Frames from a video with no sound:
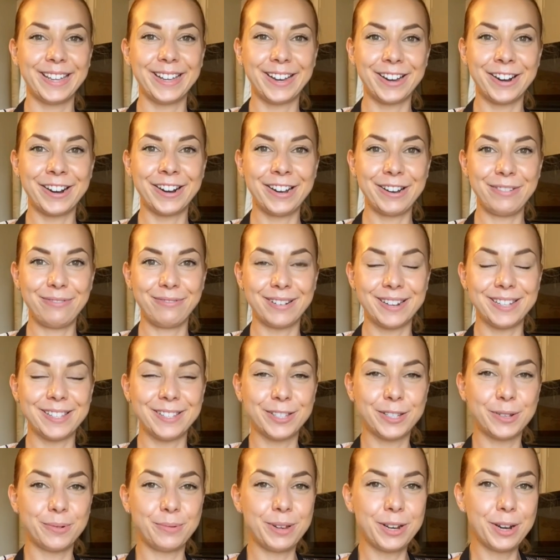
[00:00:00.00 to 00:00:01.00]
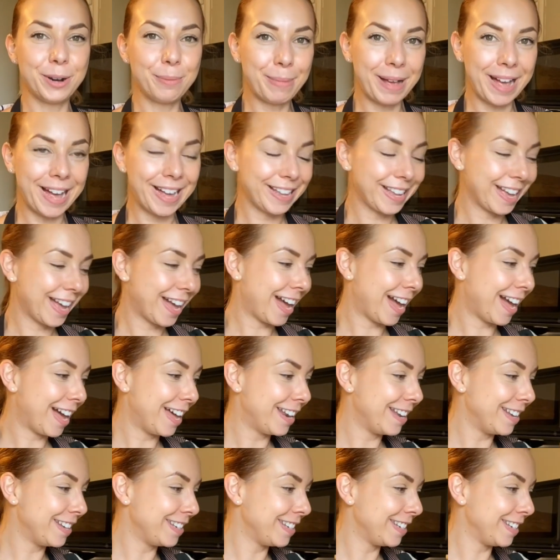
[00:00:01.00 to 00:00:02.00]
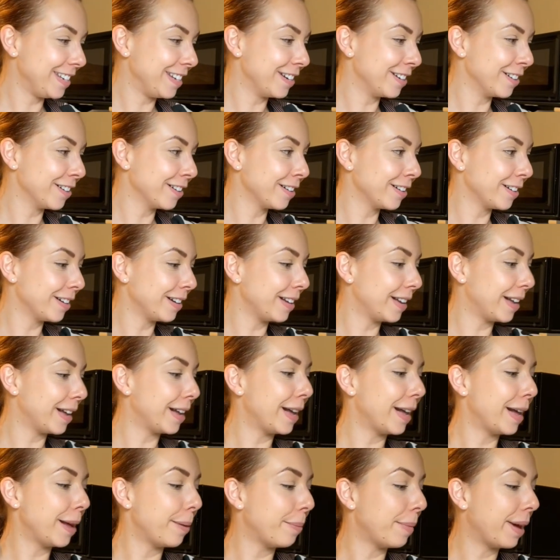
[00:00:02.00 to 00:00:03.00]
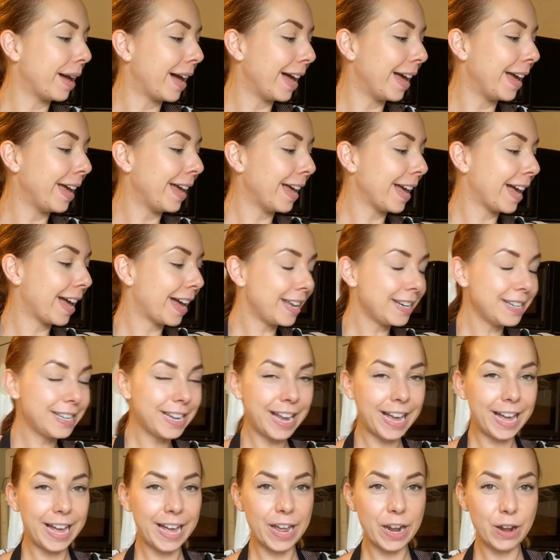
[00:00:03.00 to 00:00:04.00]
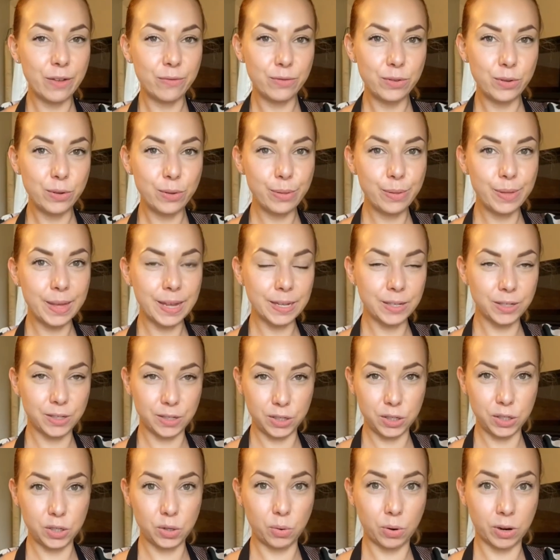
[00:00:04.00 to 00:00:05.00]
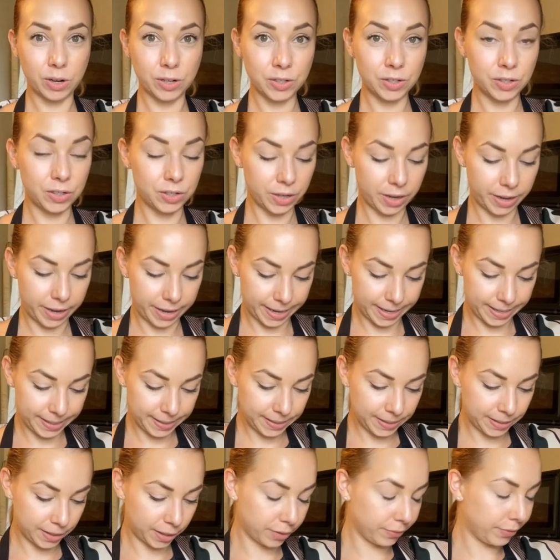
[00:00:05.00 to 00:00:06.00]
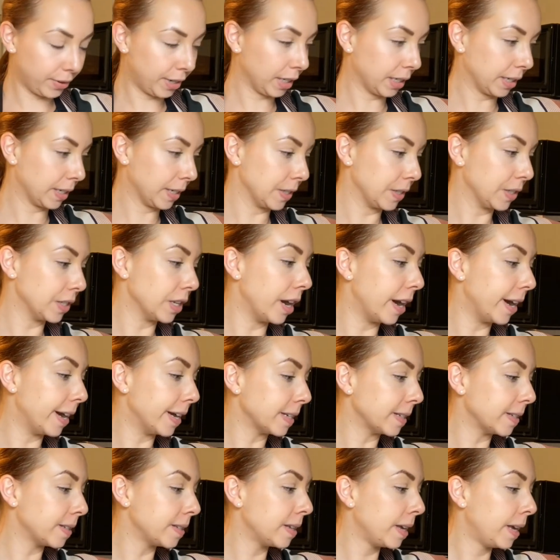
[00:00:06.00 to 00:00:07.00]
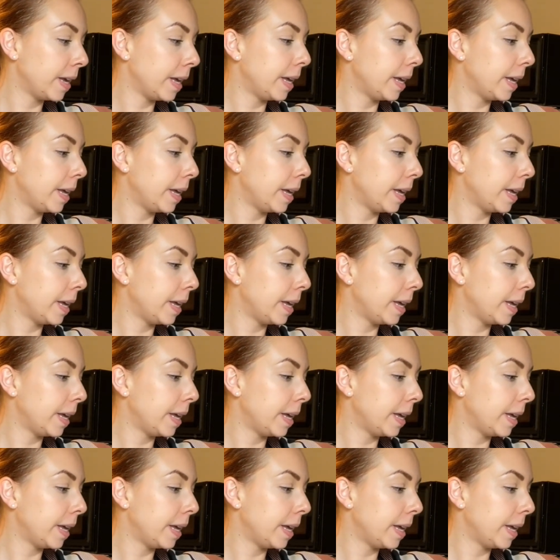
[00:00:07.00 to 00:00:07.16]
Alrighty friends, so we are back at it here. I had to add a few things to our sauce, our vodka sauce,